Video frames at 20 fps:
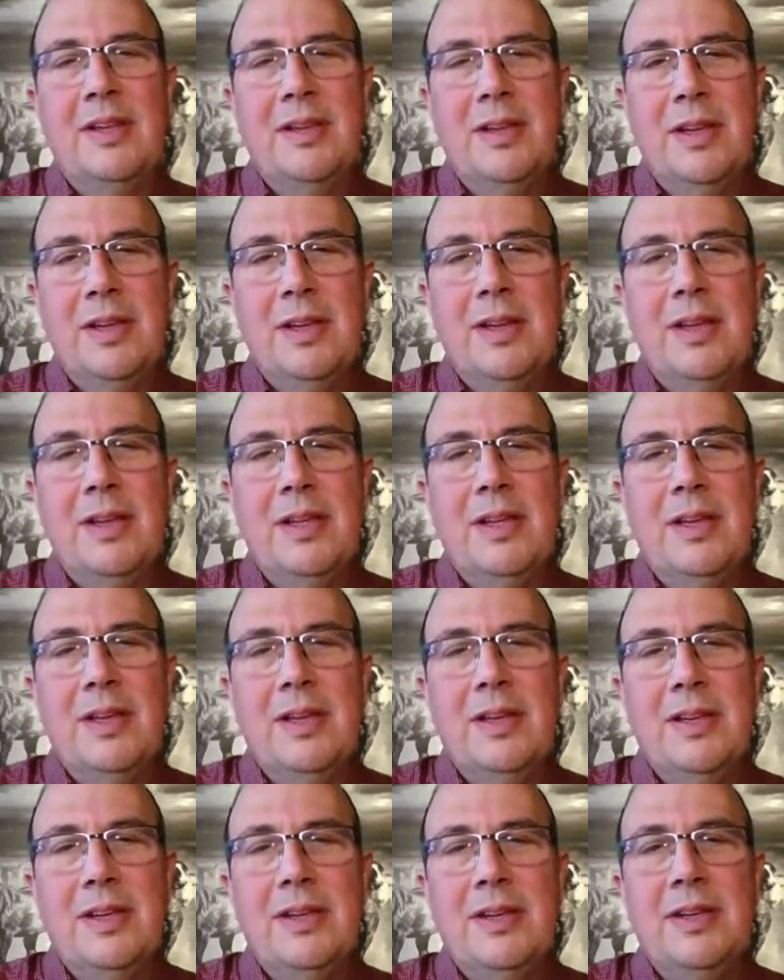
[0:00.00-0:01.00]

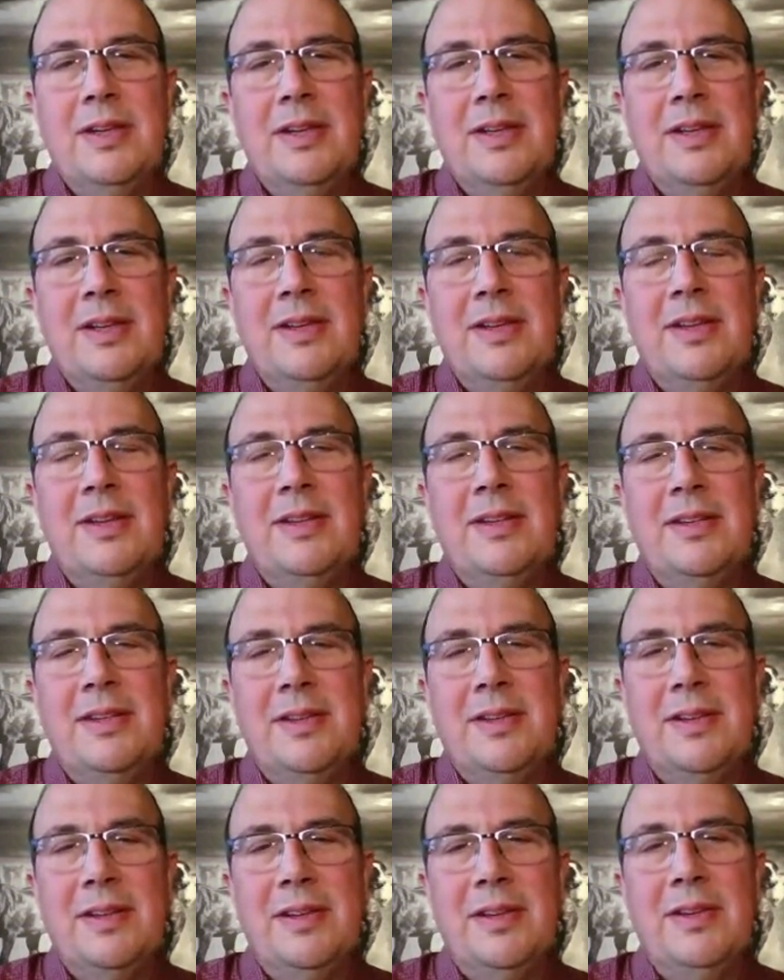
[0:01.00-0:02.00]

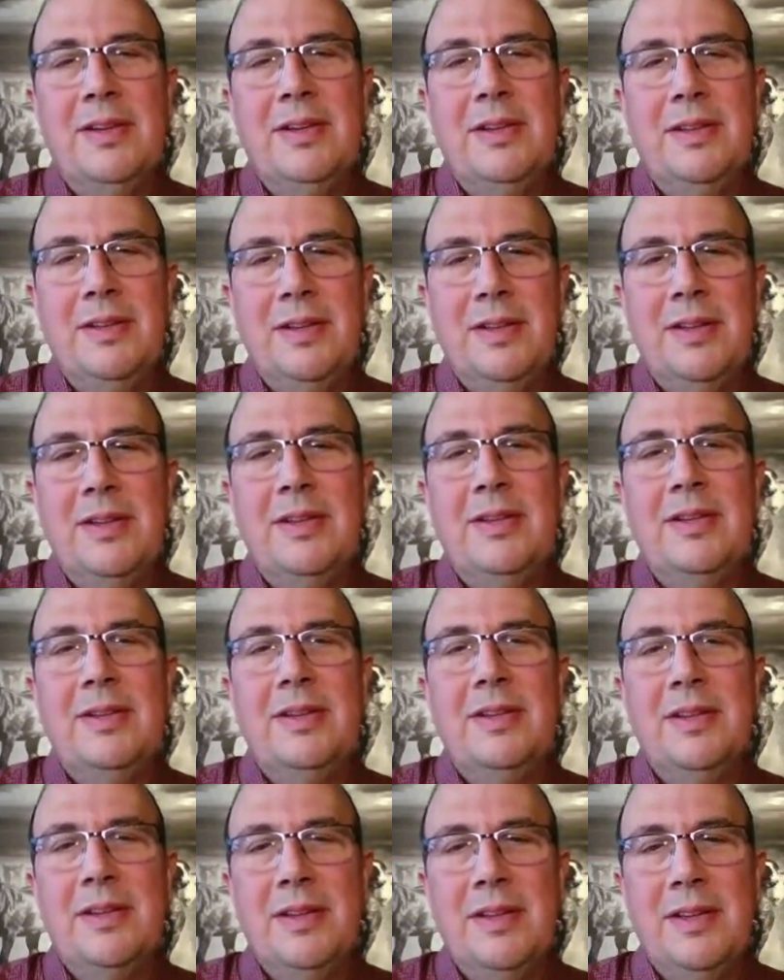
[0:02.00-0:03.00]

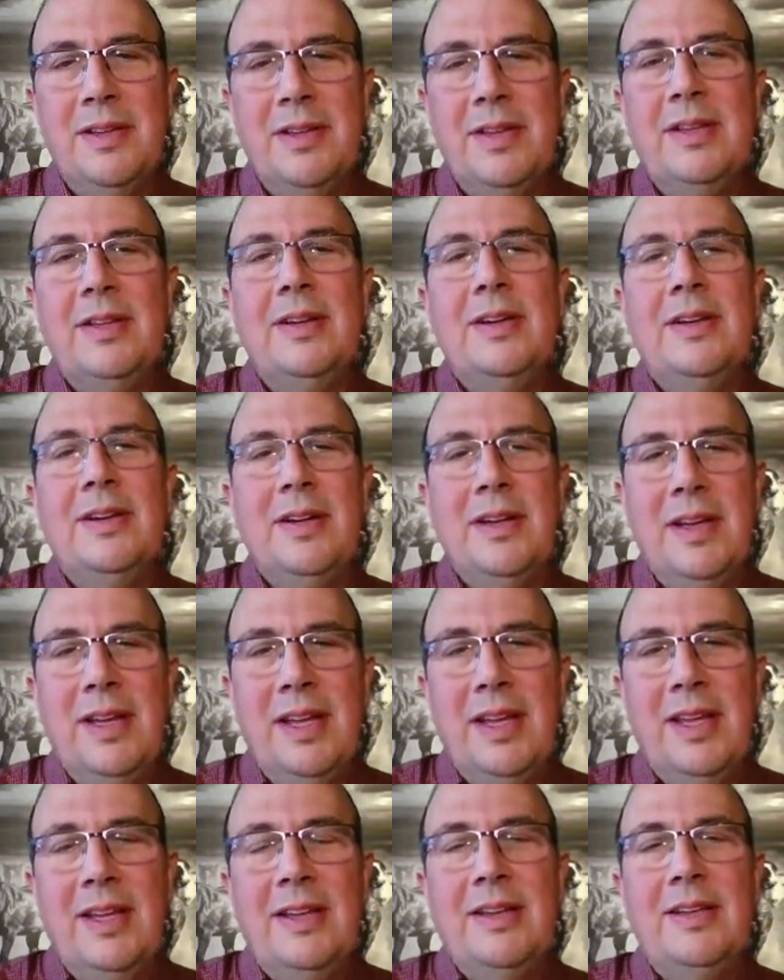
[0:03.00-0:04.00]

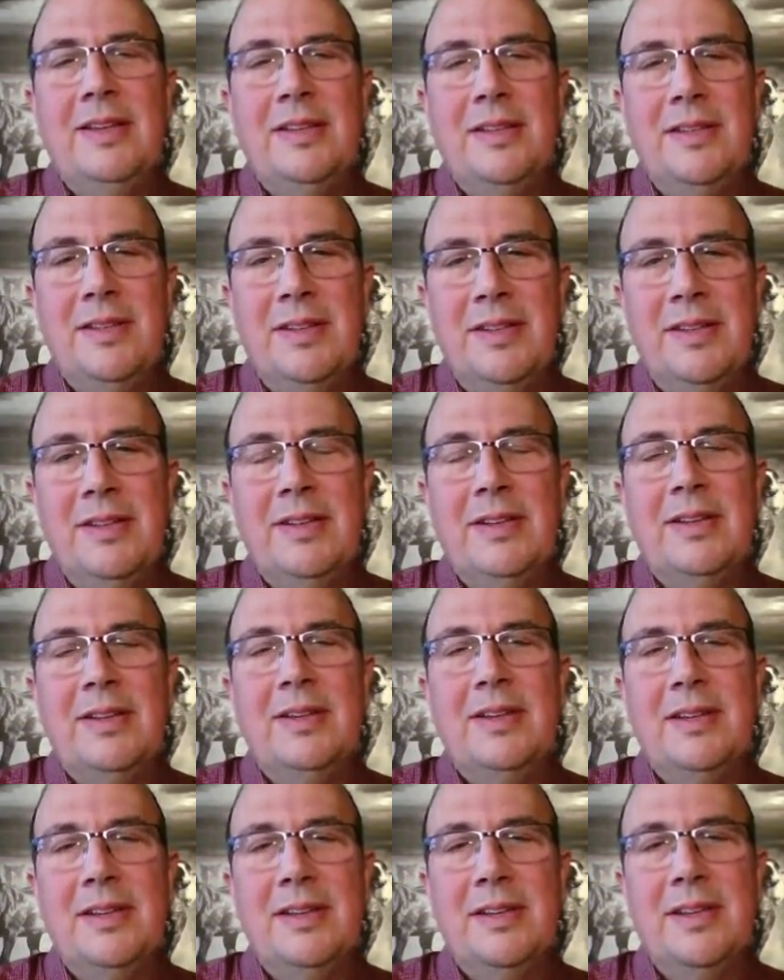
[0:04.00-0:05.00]

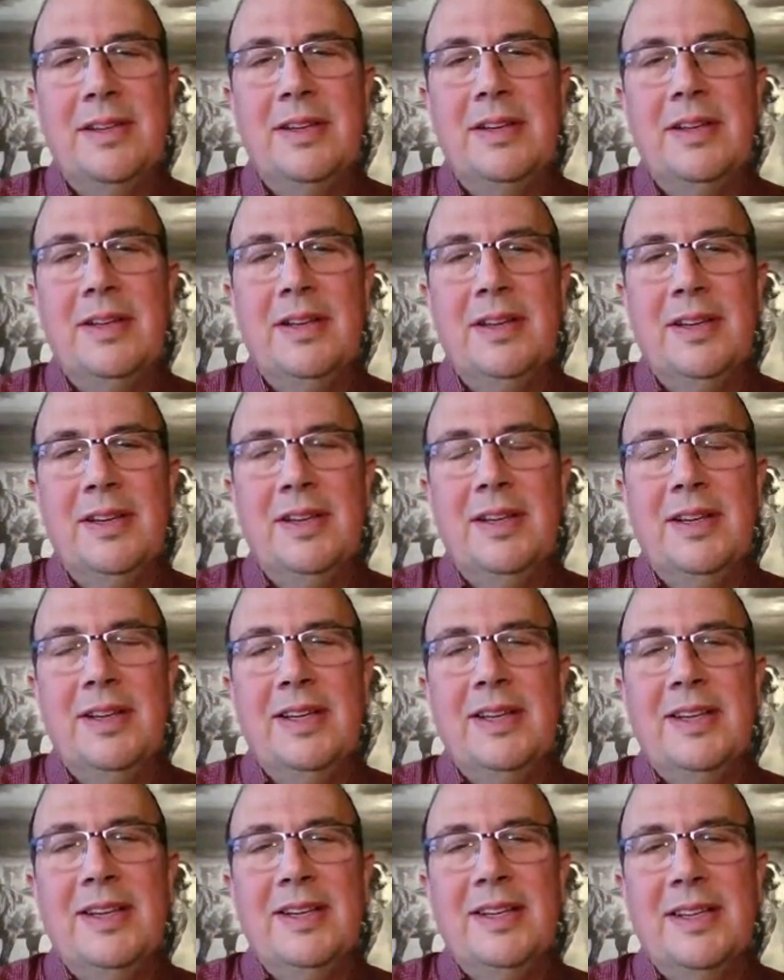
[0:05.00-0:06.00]

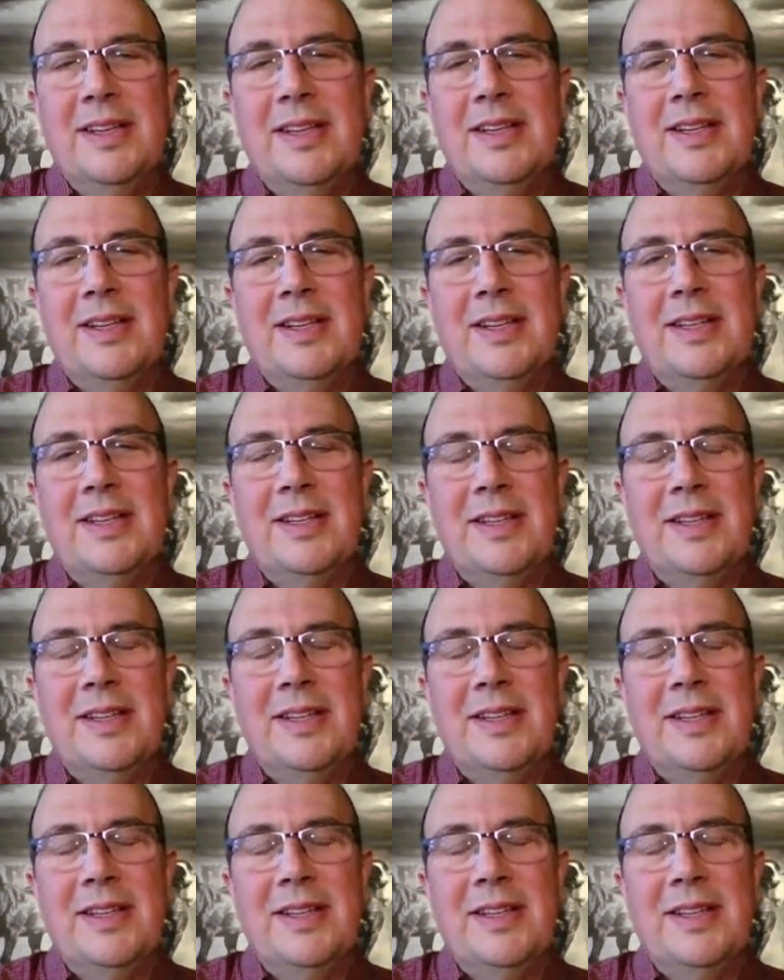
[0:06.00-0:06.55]
(not speaking)